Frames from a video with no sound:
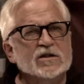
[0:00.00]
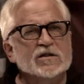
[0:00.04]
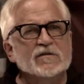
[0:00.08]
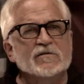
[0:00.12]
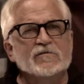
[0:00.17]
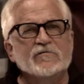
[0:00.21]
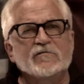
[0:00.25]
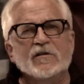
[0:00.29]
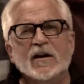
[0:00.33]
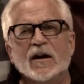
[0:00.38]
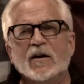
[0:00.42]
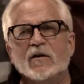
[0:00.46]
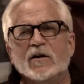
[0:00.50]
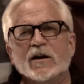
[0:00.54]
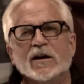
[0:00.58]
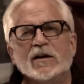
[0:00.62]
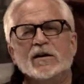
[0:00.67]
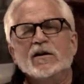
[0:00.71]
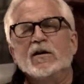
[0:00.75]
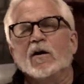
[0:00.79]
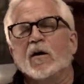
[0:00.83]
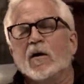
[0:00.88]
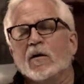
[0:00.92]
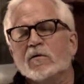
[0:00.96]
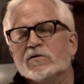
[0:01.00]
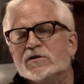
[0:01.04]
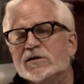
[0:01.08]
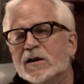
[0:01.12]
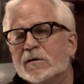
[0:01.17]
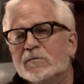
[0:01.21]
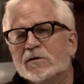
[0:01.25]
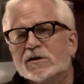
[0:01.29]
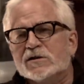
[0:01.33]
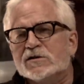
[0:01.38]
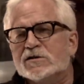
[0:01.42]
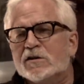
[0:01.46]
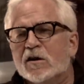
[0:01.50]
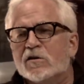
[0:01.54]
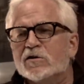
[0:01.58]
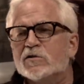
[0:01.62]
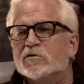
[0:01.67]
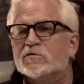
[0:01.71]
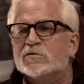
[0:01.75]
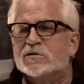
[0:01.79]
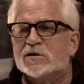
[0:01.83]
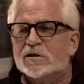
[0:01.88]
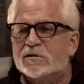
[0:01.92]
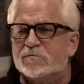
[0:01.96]
the very, you know, I was able to start
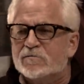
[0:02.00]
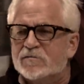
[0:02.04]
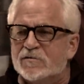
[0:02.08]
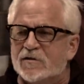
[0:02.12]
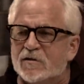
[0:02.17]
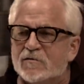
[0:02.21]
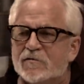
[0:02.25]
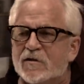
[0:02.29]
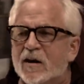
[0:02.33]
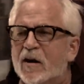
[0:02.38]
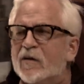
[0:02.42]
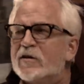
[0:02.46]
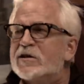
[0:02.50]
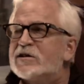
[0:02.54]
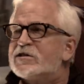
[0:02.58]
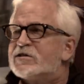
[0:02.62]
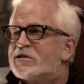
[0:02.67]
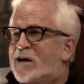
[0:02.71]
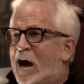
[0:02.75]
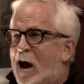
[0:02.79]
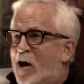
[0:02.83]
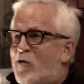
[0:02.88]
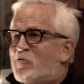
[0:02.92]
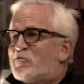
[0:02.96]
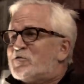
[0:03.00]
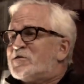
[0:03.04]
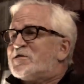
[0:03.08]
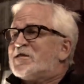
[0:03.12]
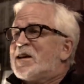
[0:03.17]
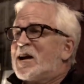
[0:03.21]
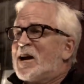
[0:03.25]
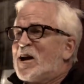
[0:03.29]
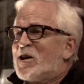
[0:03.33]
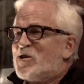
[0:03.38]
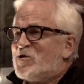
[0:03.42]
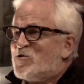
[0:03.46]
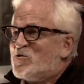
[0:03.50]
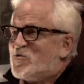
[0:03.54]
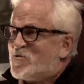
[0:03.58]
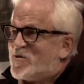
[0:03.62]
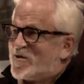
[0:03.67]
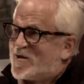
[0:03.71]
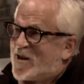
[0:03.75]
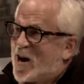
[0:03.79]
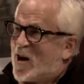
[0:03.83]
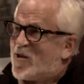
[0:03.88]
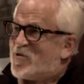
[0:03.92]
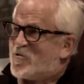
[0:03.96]
using the very sounds that I
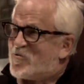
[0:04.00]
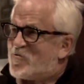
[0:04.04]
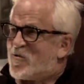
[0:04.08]
used on the